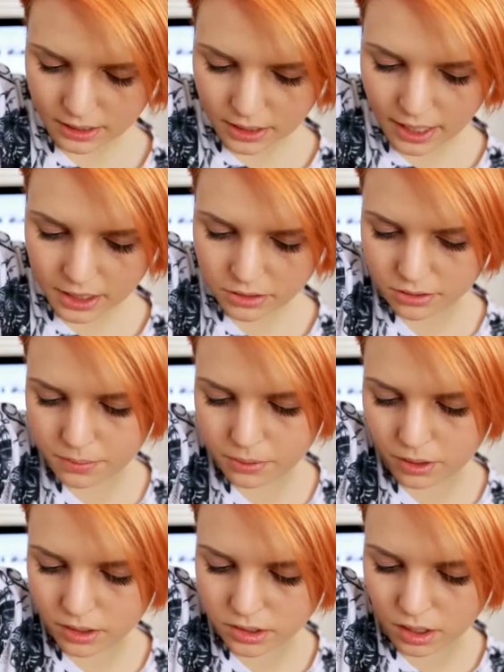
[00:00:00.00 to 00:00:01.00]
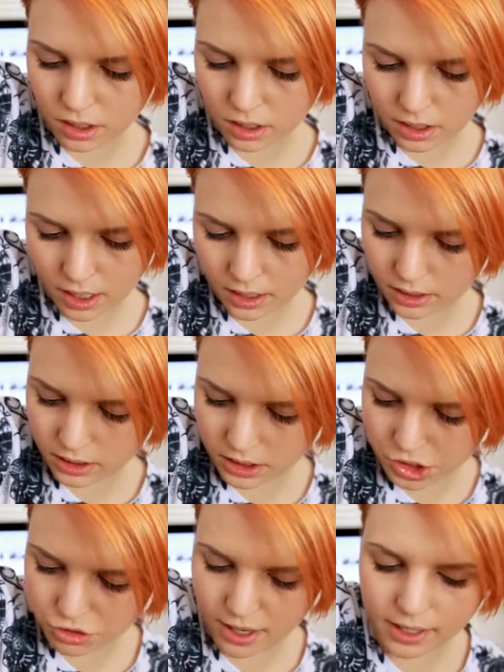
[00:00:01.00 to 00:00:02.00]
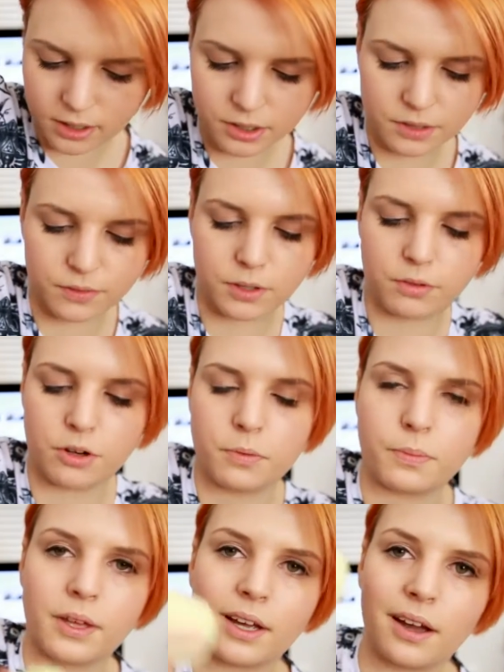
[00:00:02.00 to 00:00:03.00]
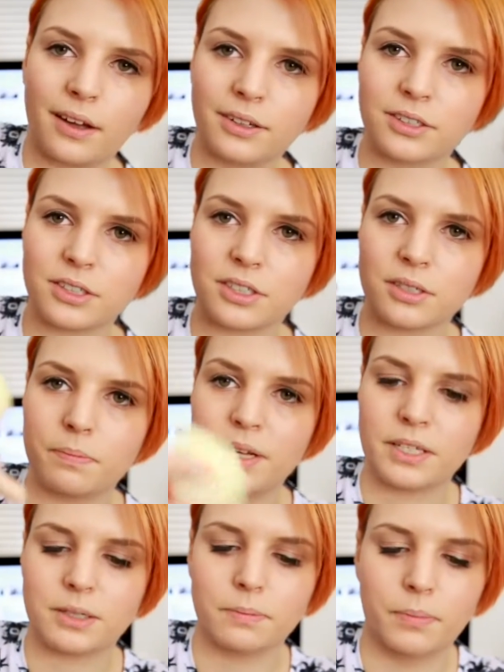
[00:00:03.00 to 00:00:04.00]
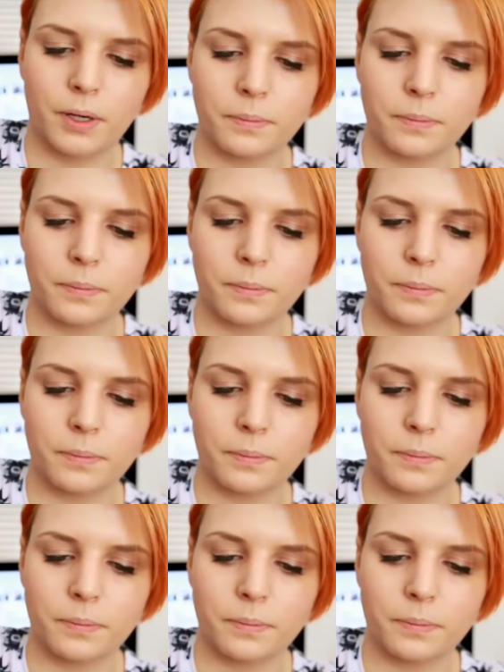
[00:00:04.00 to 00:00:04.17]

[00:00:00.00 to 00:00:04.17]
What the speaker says: And the next three products are kind of the stragglers of the group. They're kind of just bits and